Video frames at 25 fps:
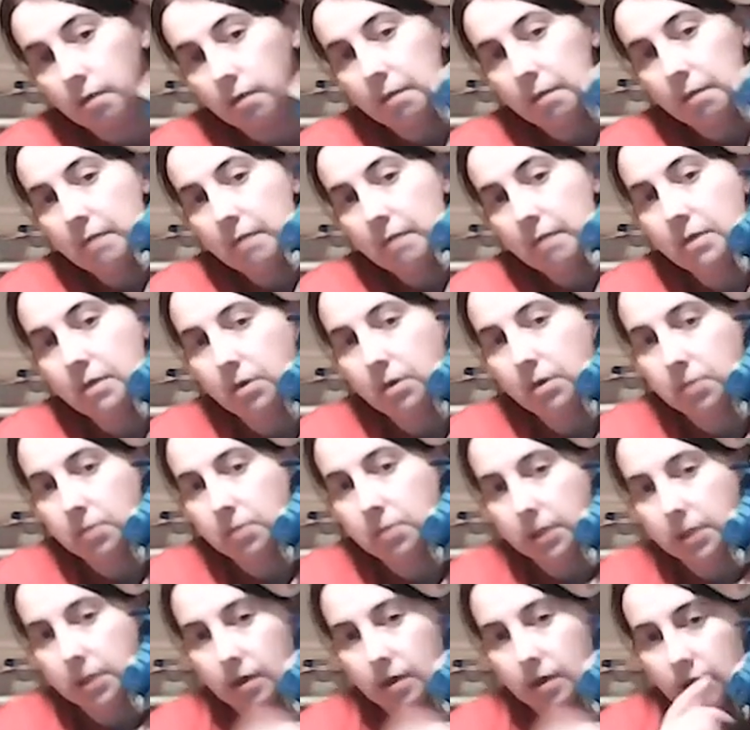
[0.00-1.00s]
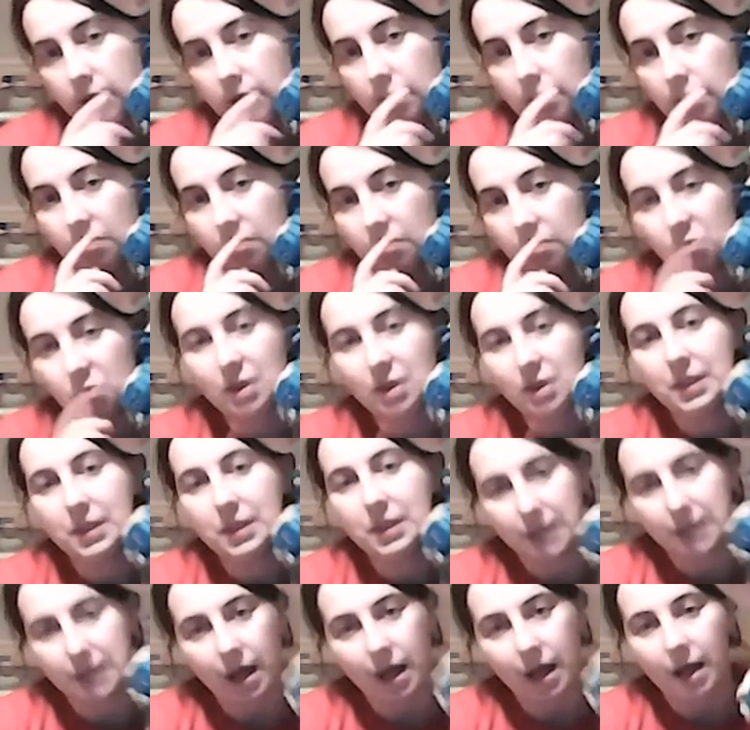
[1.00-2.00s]
Baby Yoda wins
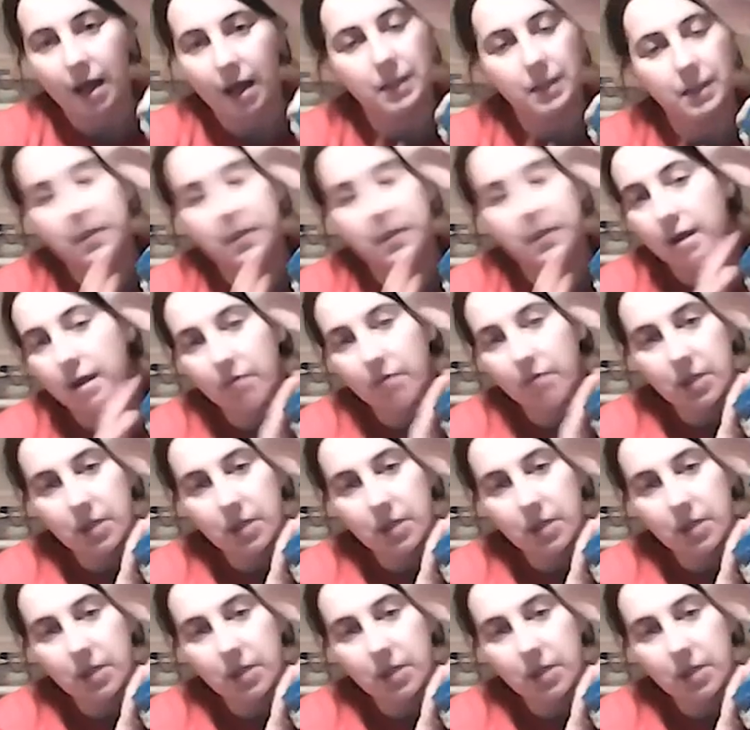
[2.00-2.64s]
it hands down.